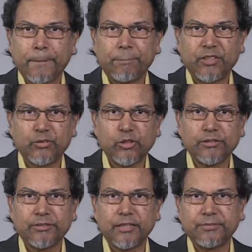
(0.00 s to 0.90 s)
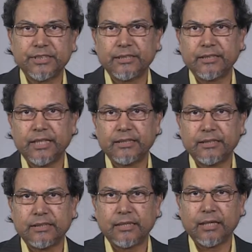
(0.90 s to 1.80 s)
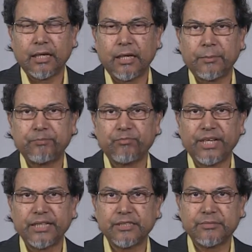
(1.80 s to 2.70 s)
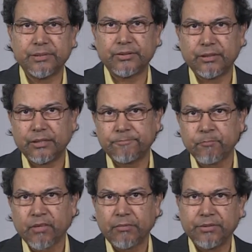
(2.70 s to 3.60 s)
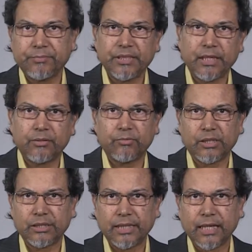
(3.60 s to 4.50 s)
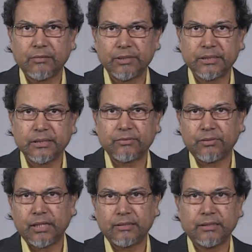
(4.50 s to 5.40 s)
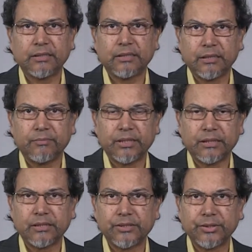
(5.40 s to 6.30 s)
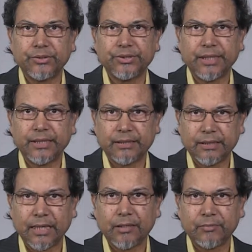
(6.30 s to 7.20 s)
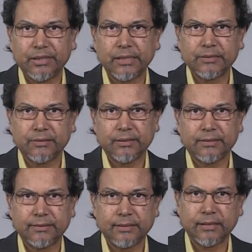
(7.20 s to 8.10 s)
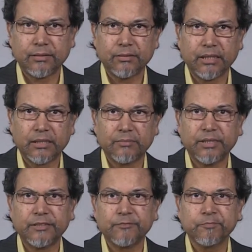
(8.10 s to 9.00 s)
but we also have seen that it varies between 15 and 20 nanometer, while the TEM data shows 18 nanometer, so this is in a good agreement.